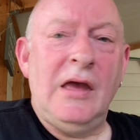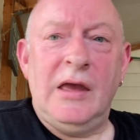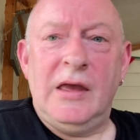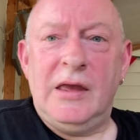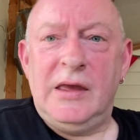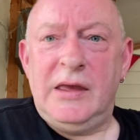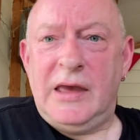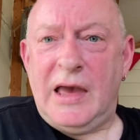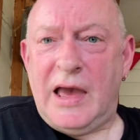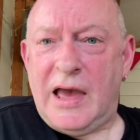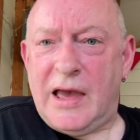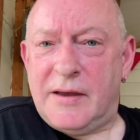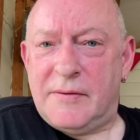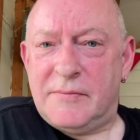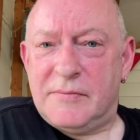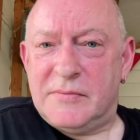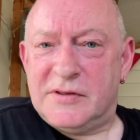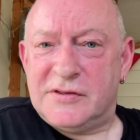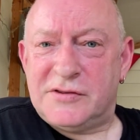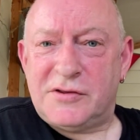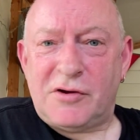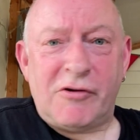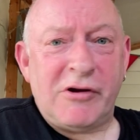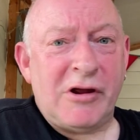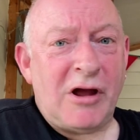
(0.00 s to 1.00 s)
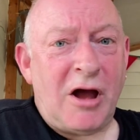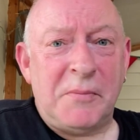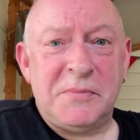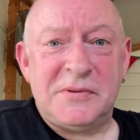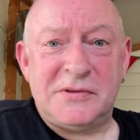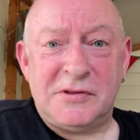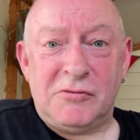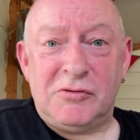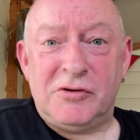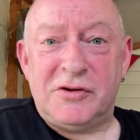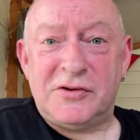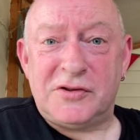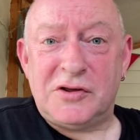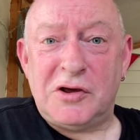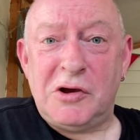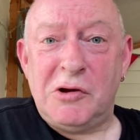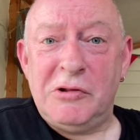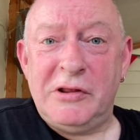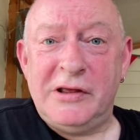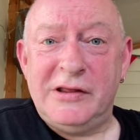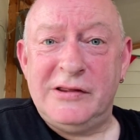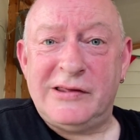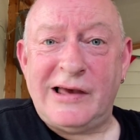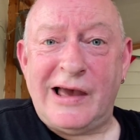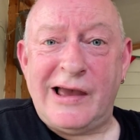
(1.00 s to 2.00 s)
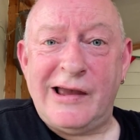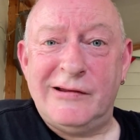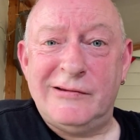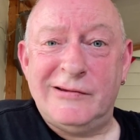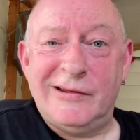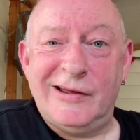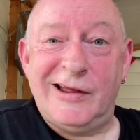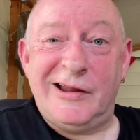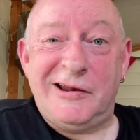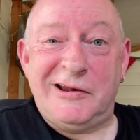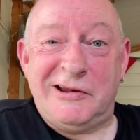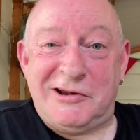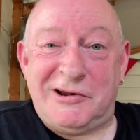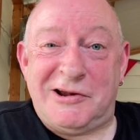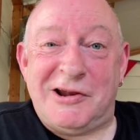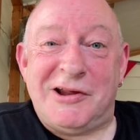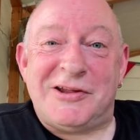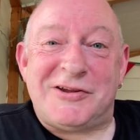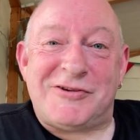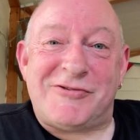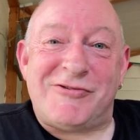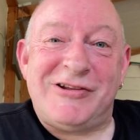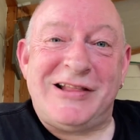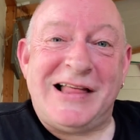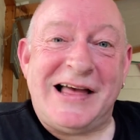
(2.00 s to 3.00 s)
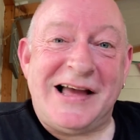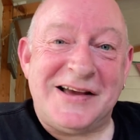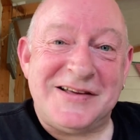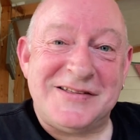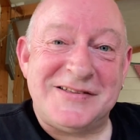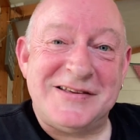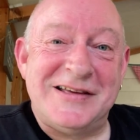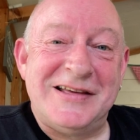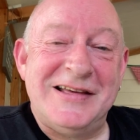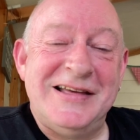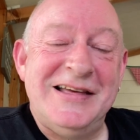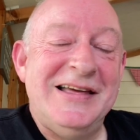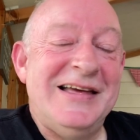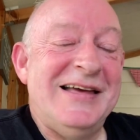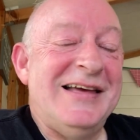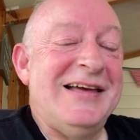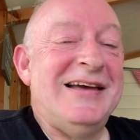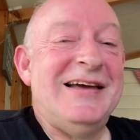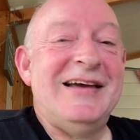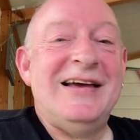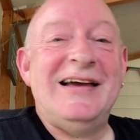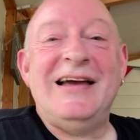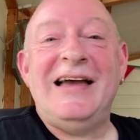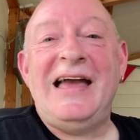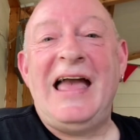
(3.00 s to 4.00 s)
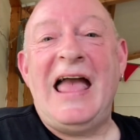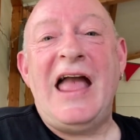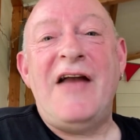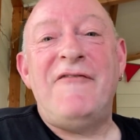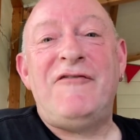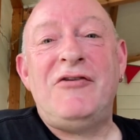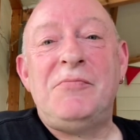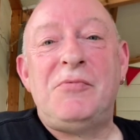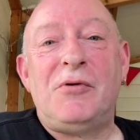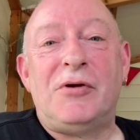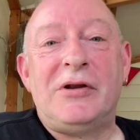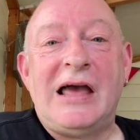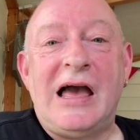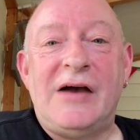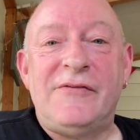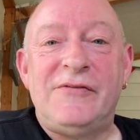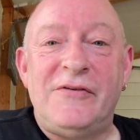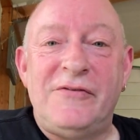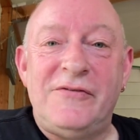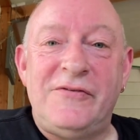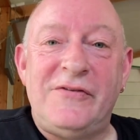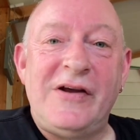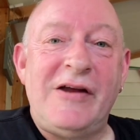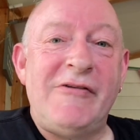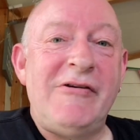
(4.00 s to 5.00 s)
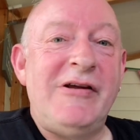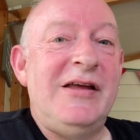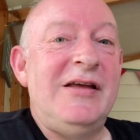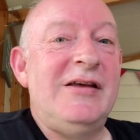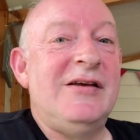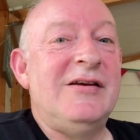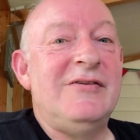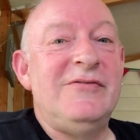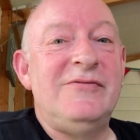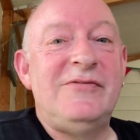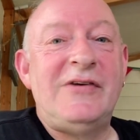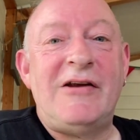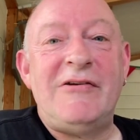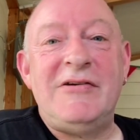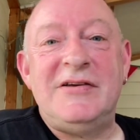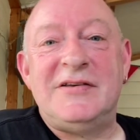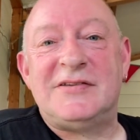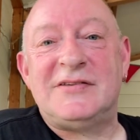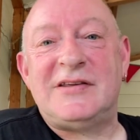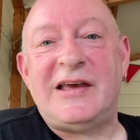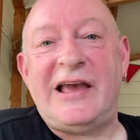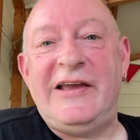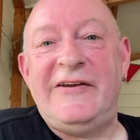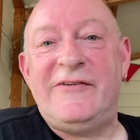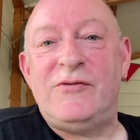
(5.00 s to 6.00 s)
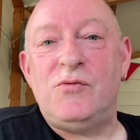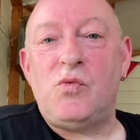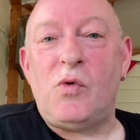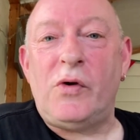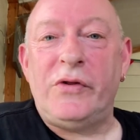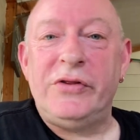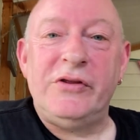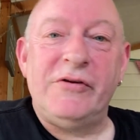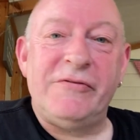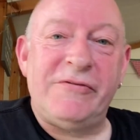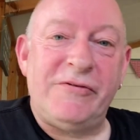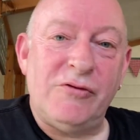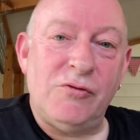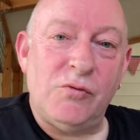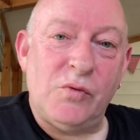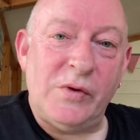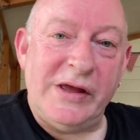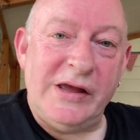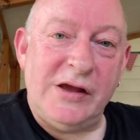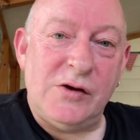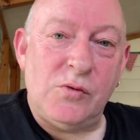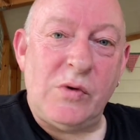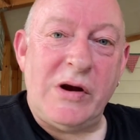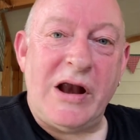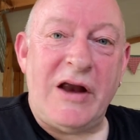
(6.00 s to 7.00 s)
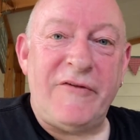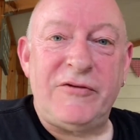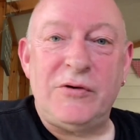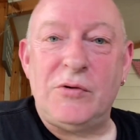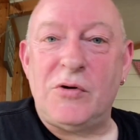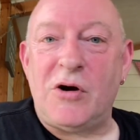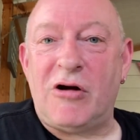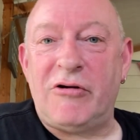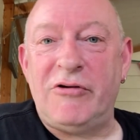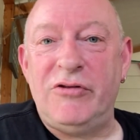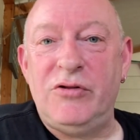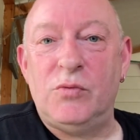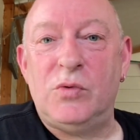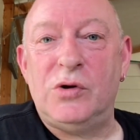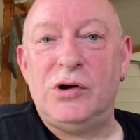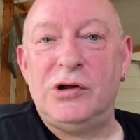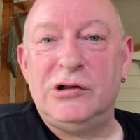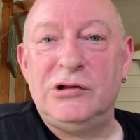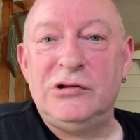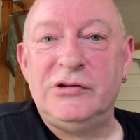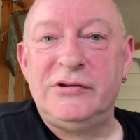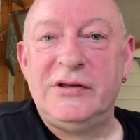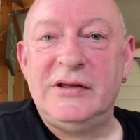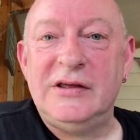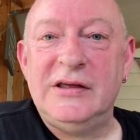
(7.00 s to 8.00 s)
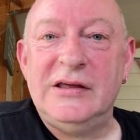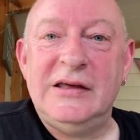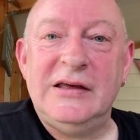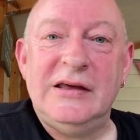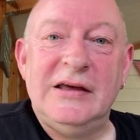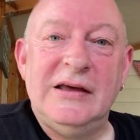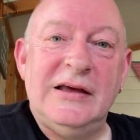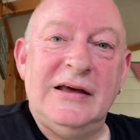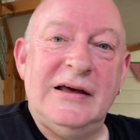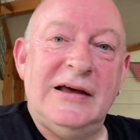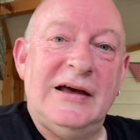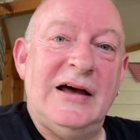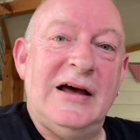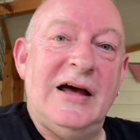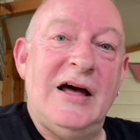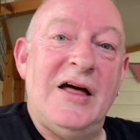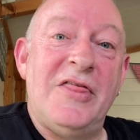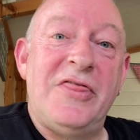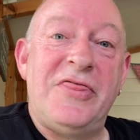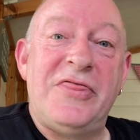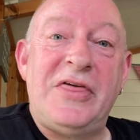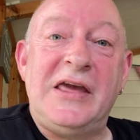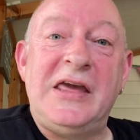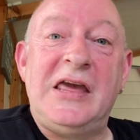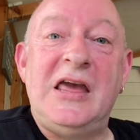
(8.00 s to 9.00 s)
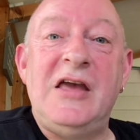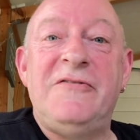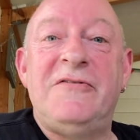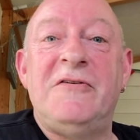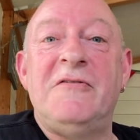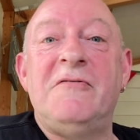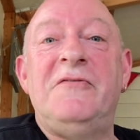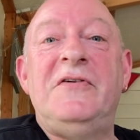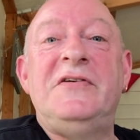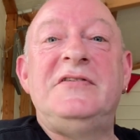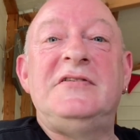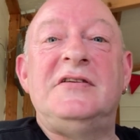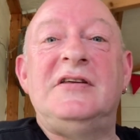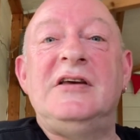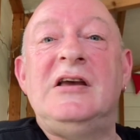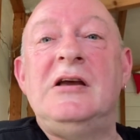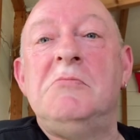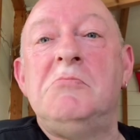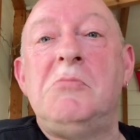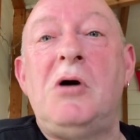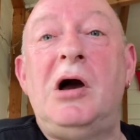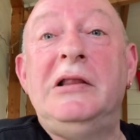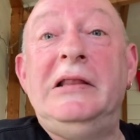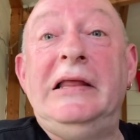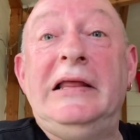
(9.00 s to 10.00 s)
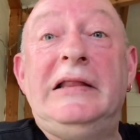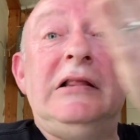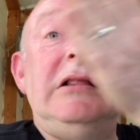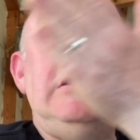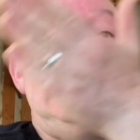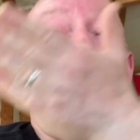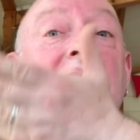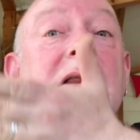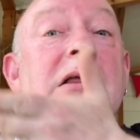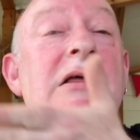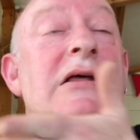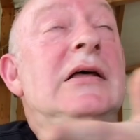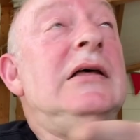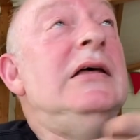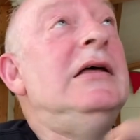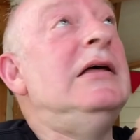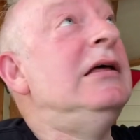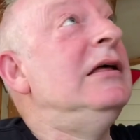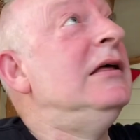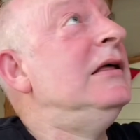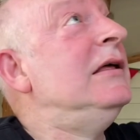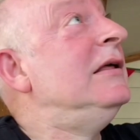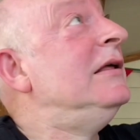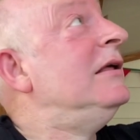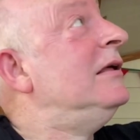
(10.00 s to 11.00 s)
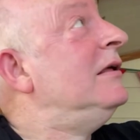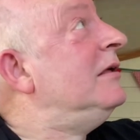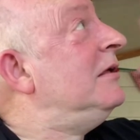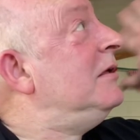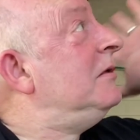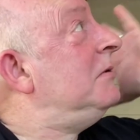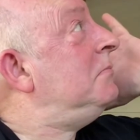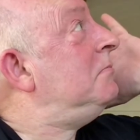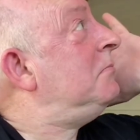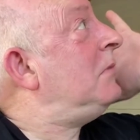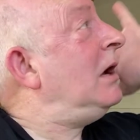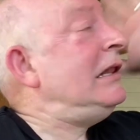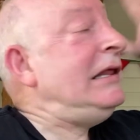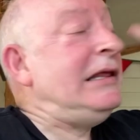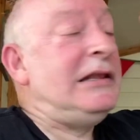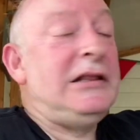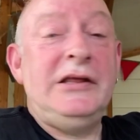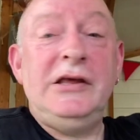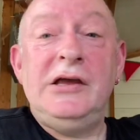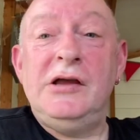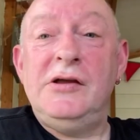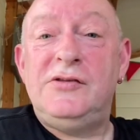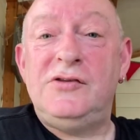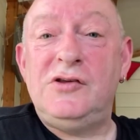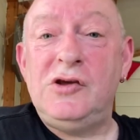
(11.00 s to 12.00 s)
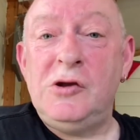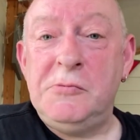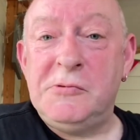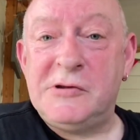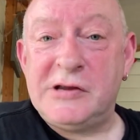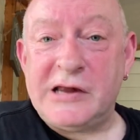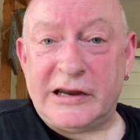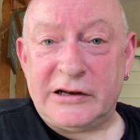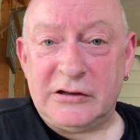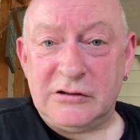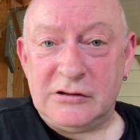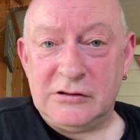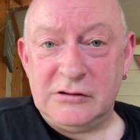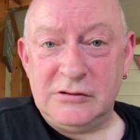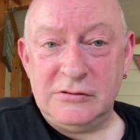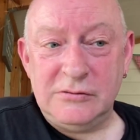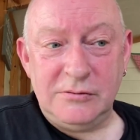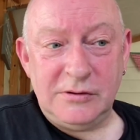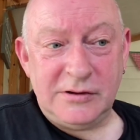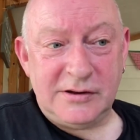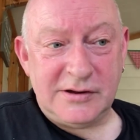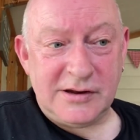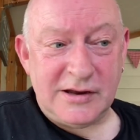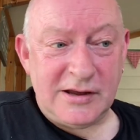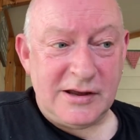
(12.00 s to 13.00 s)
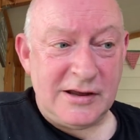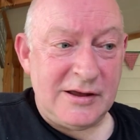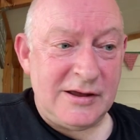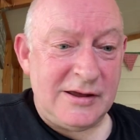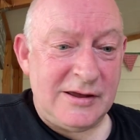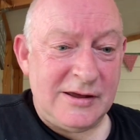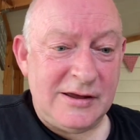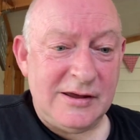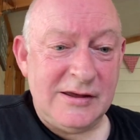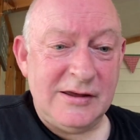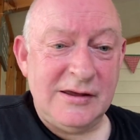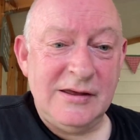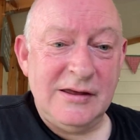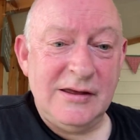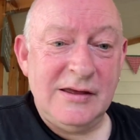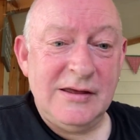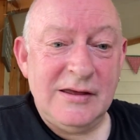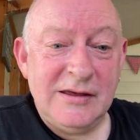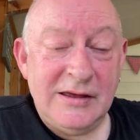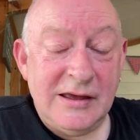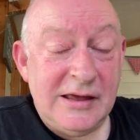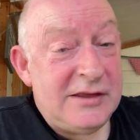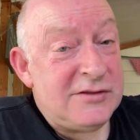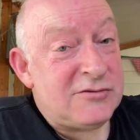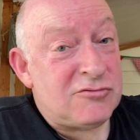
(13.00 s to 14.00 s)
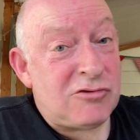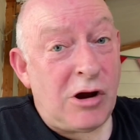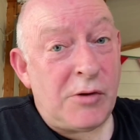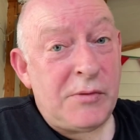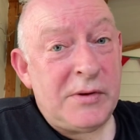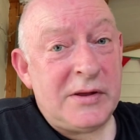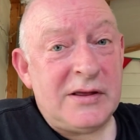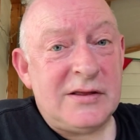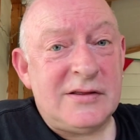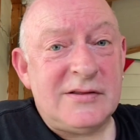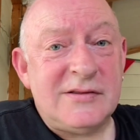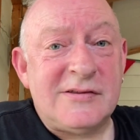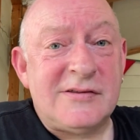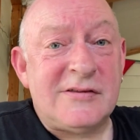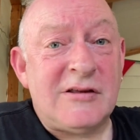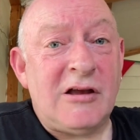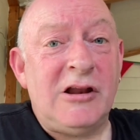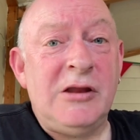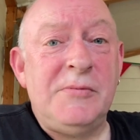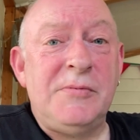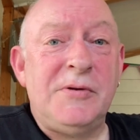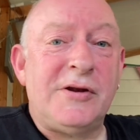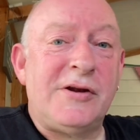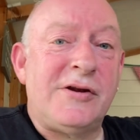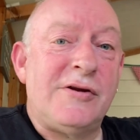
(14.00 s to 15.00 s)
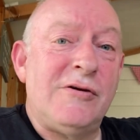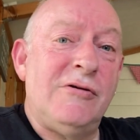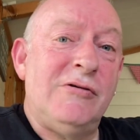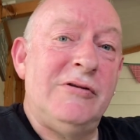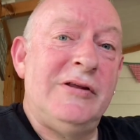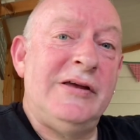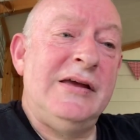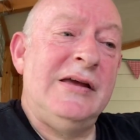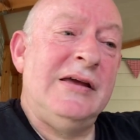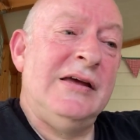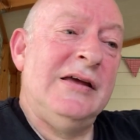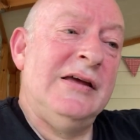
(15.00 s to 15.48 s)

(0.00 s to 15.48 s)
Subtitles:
Yeah, sorry, I'm still just cooling down, just relaxing. everybody have a very, very safe, wonderful week wherever you are in the world. Thank you for visiting my little YouTube channel, which is growing slowly but surely.